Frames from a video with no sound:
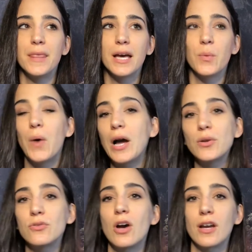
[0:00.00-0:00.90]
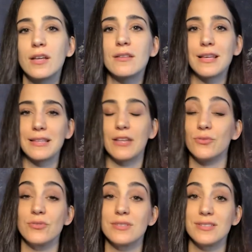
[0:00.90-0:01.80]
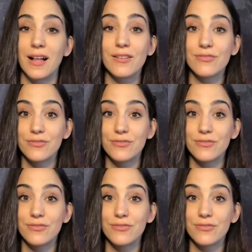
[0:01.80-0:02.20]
why are you talking like that to yourself,